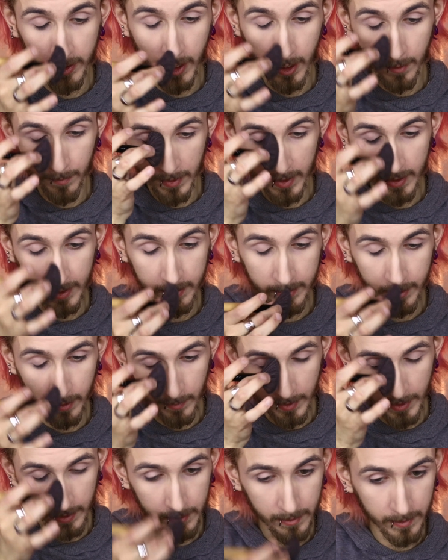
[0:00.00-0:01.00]
it up a little
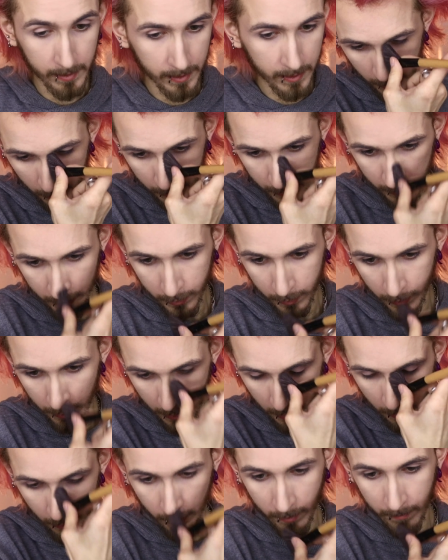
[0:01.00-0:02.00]
bit, just, you
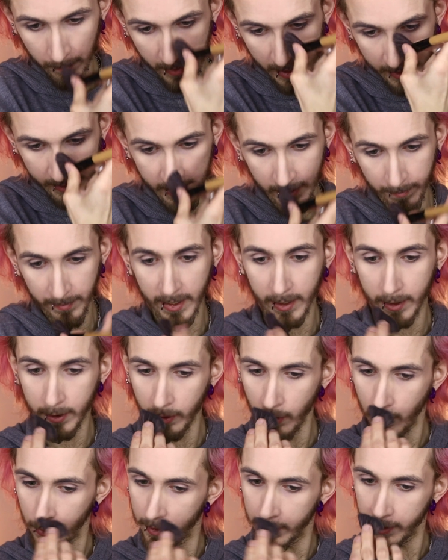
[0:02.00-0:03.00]
know, making my
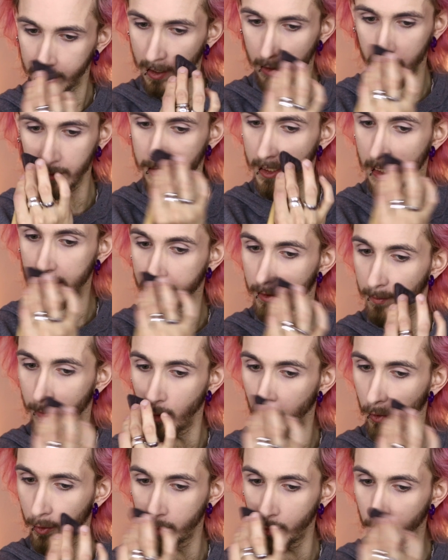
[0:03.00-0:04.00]
crooked nose even
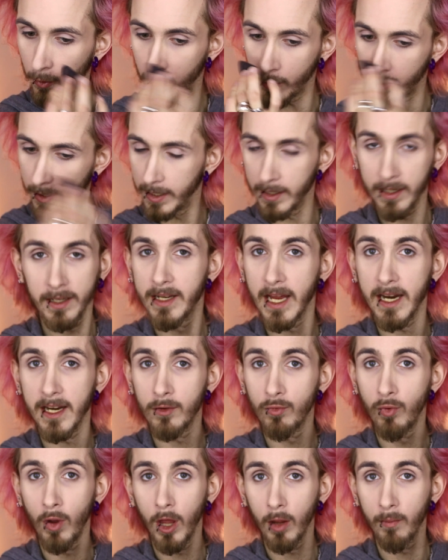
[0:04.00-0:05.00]
more crooked than
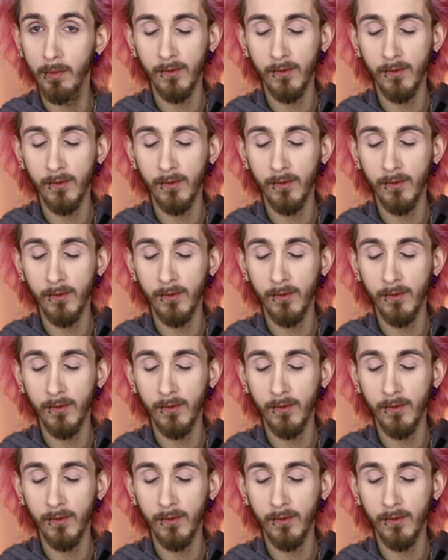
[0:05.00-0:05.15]
it were